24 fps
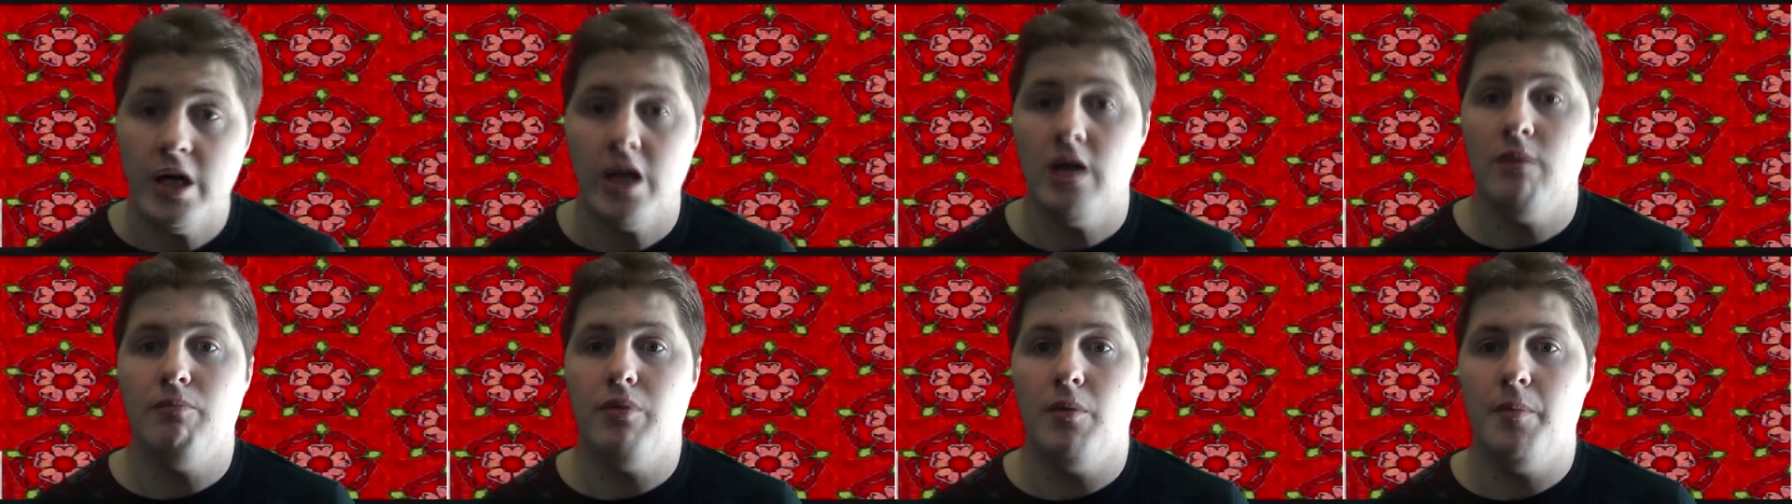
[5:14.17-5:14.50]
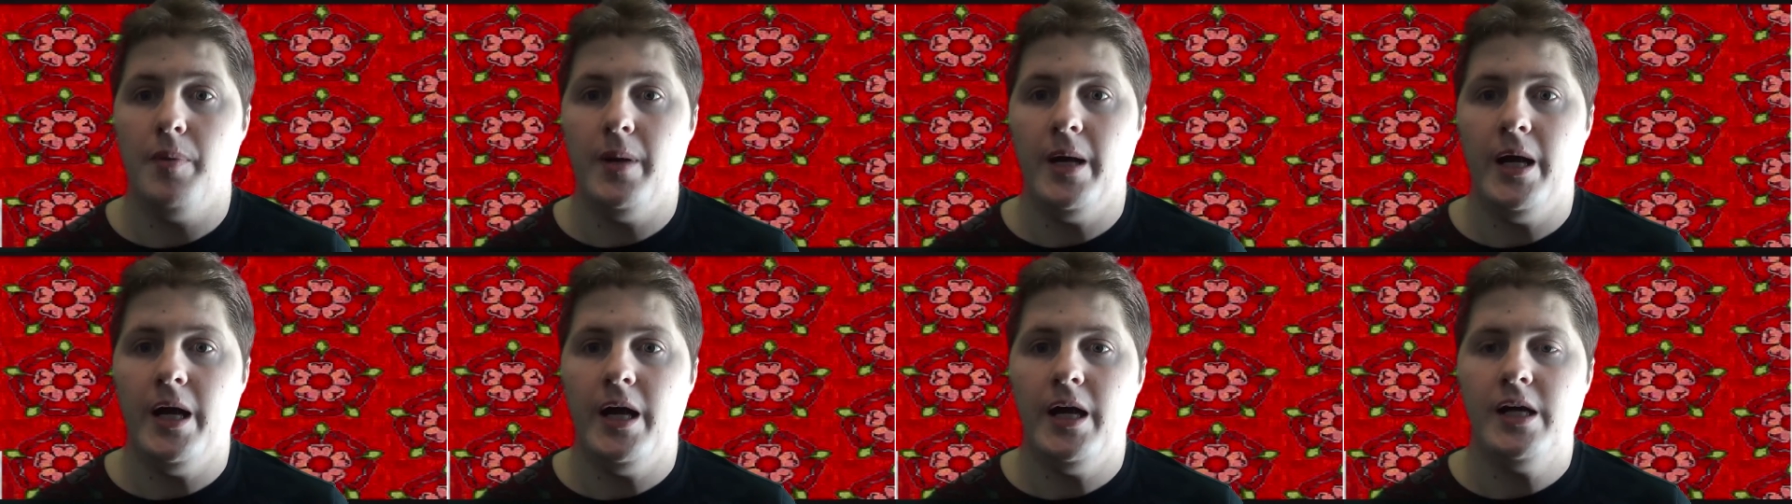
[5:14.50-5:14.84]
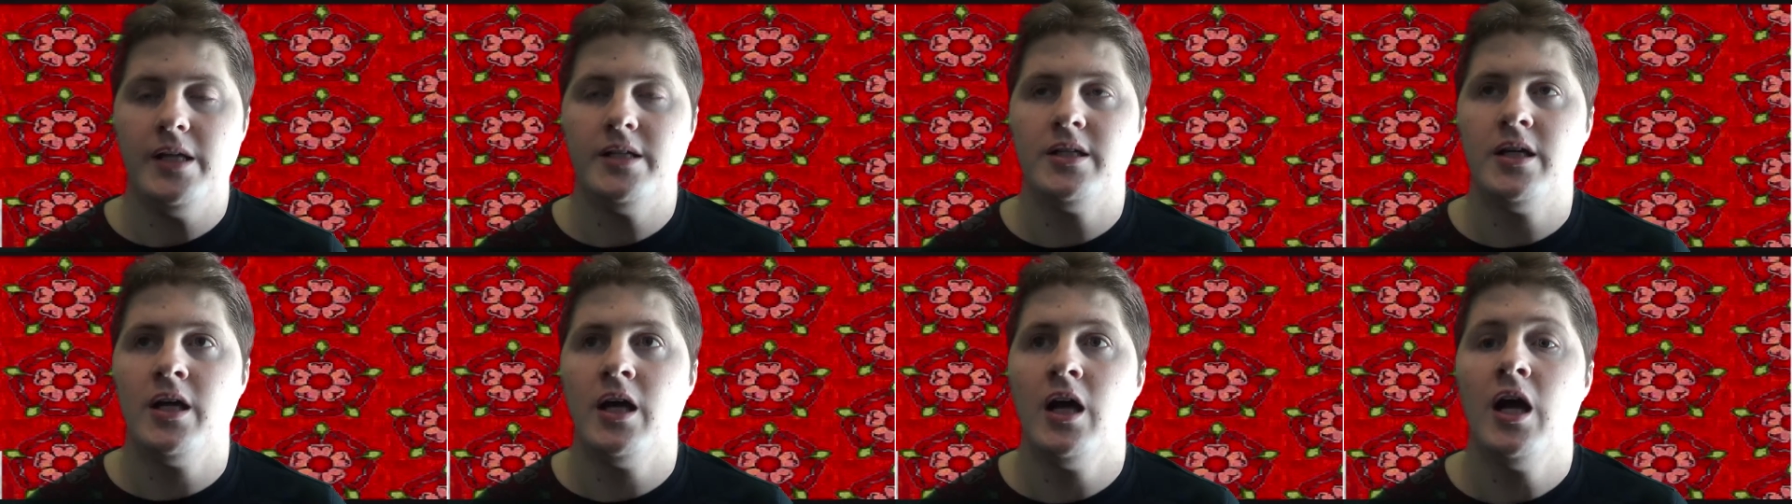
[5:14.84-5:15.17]

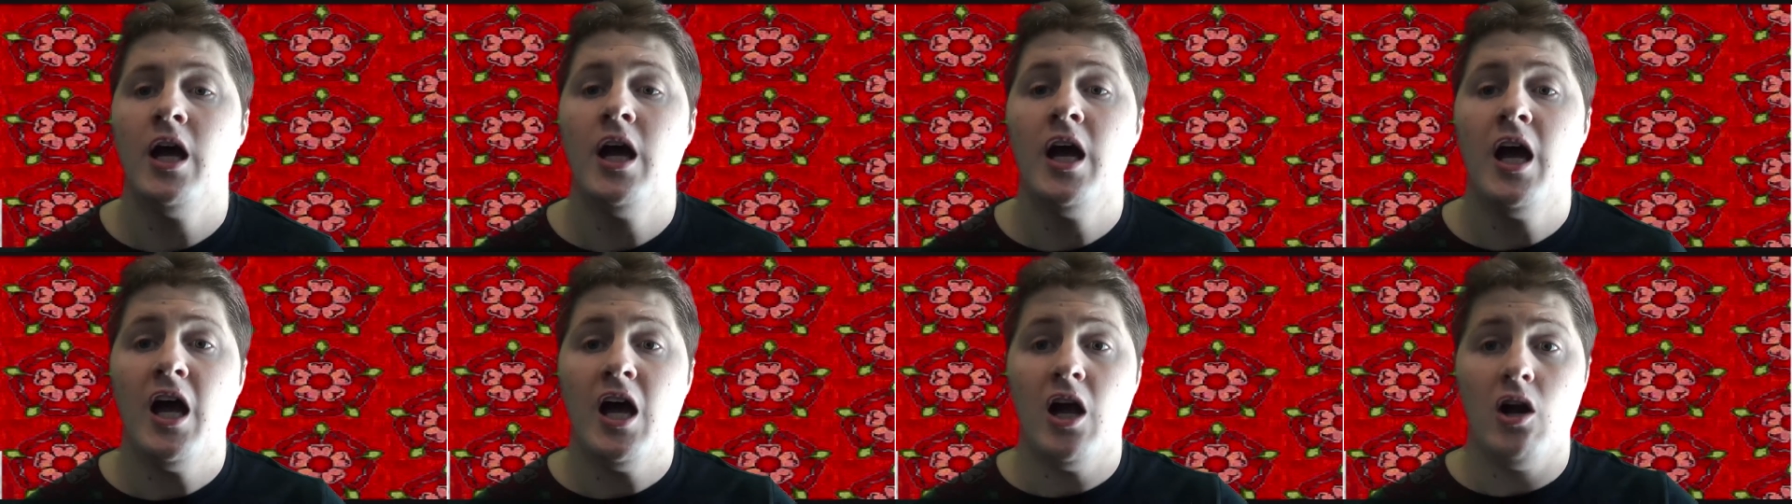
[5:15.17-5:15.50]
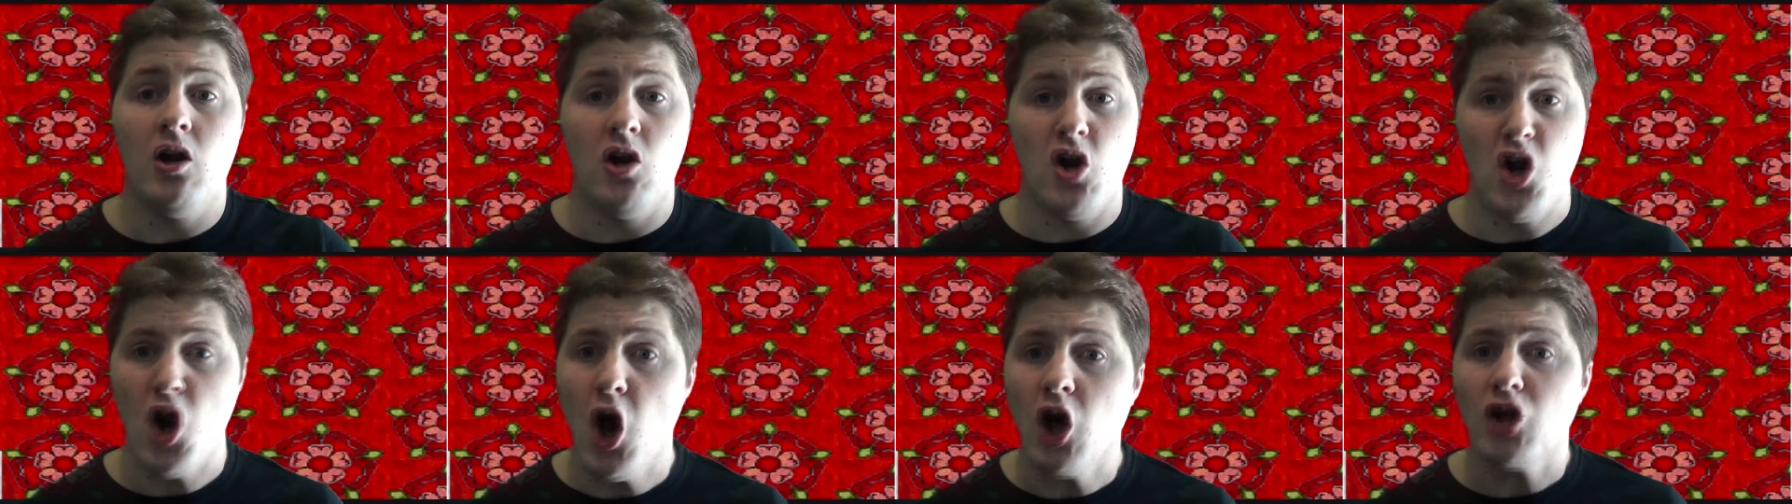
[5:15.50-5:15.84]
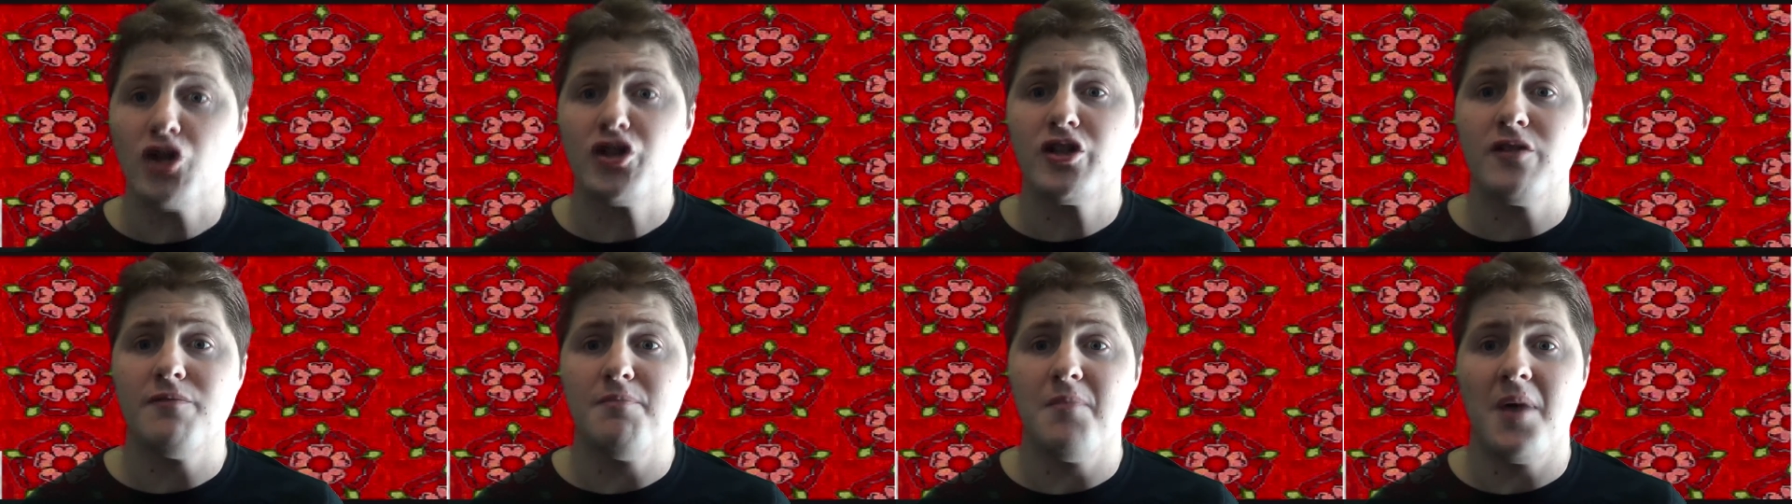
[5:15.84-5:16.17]
unprepared,
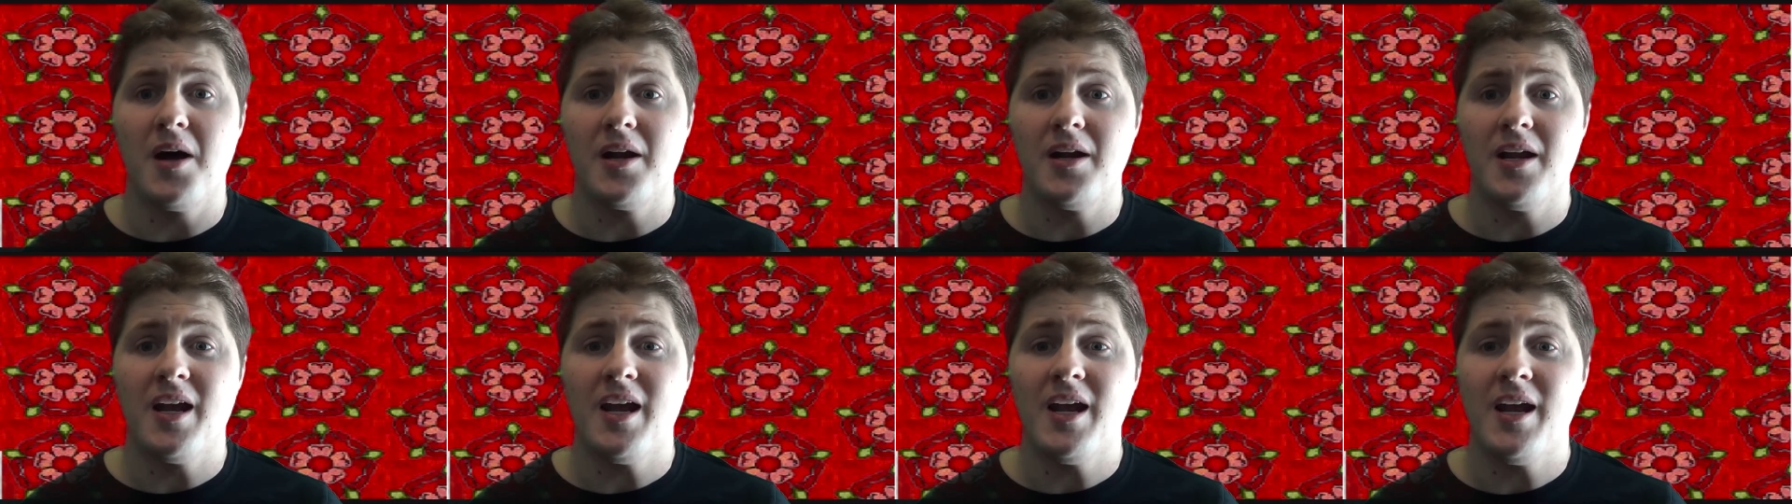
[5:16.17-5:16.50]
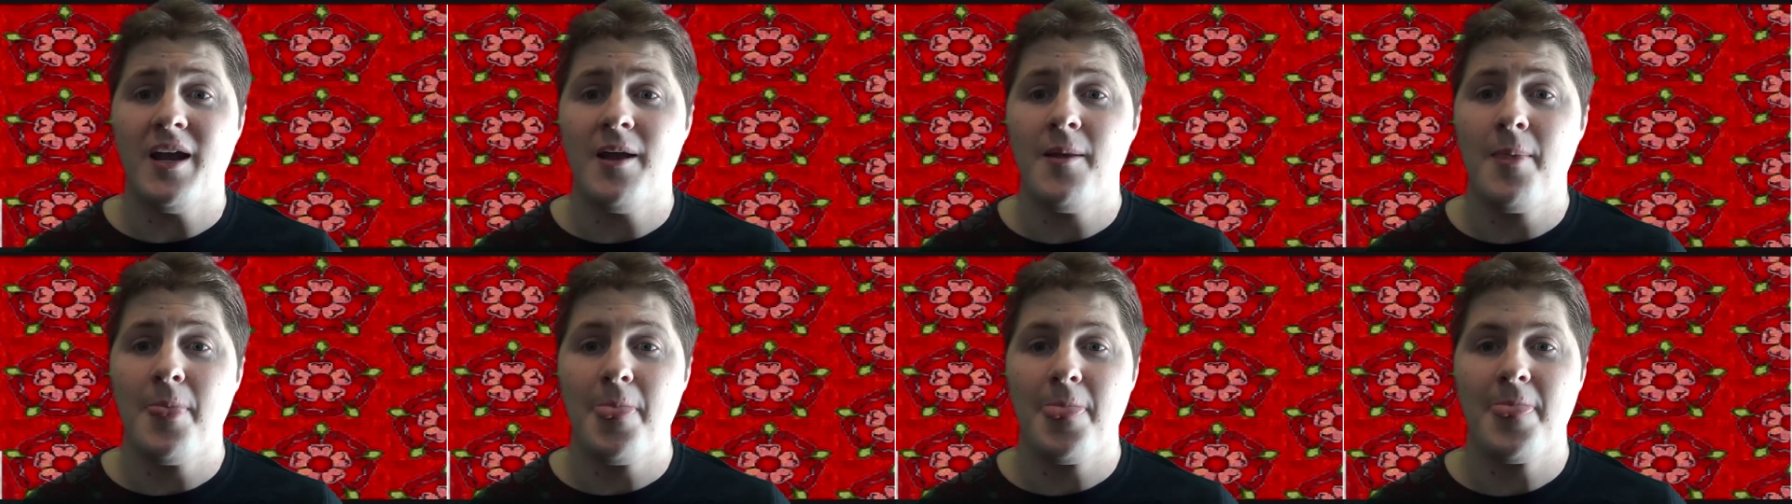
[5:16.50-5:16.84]
lots of money,